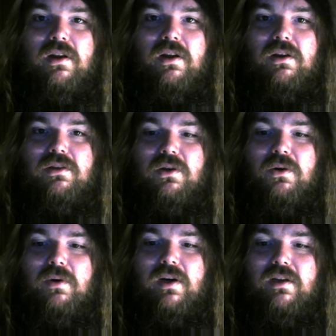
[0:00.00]
So
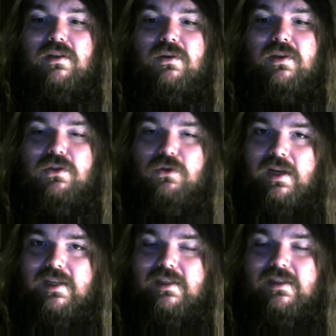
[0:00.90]
let's try
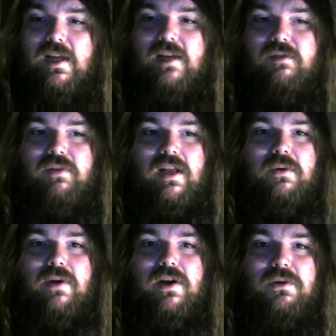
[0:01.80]
this. If you like
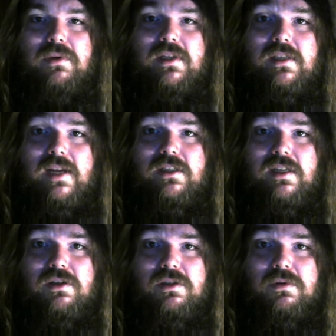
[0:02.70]
what I do, please like,
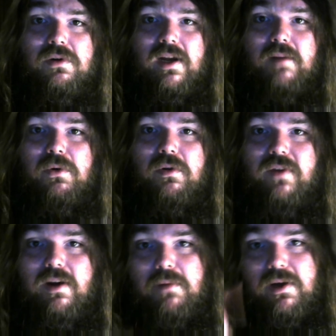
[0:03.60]
share, subscribe,
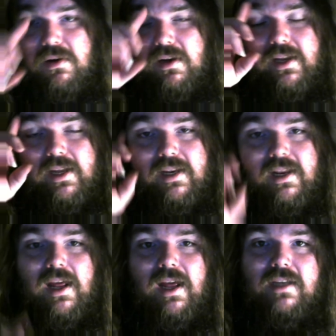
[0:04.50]
notify bell, click it,
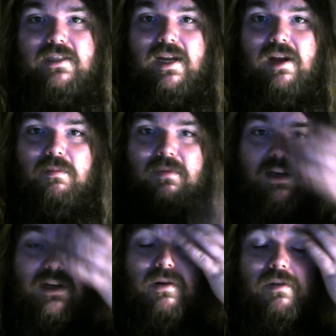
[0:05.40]
check out
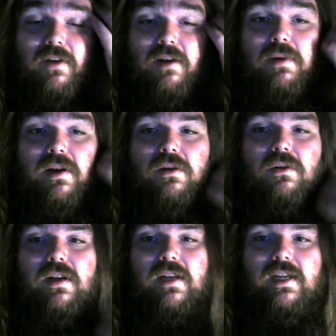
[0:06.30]
notify bell,
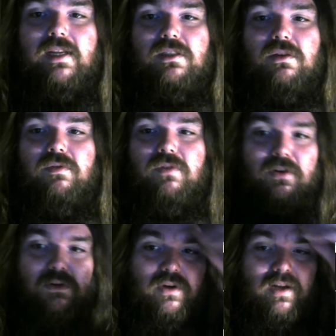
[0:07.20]
click it so for the
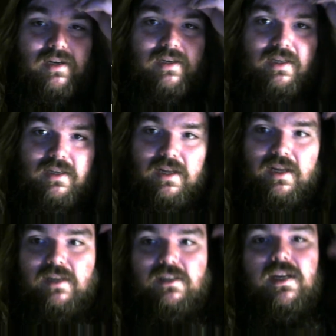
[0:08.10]
new content,
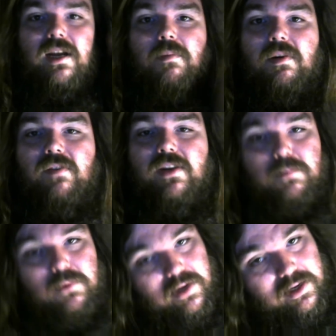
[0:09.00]
and check out my
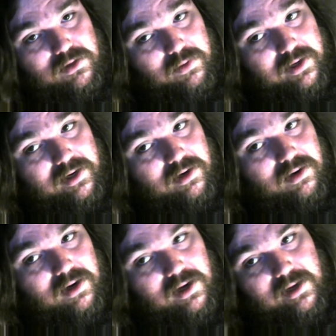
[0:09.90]
Facebook and Twitter.
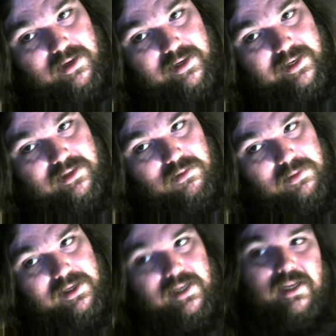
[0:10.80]
Links will
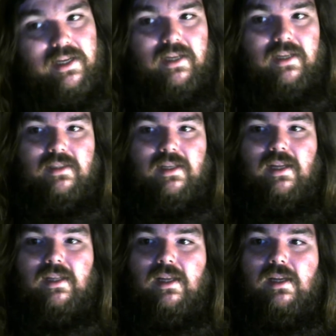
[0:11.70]
be in
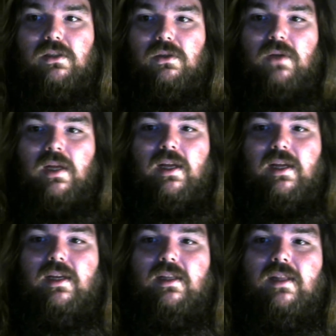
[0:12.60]
the
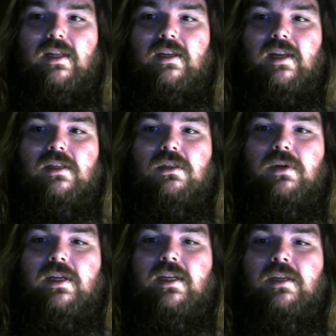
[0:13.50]

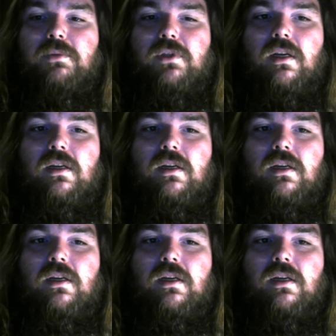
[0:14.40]
description.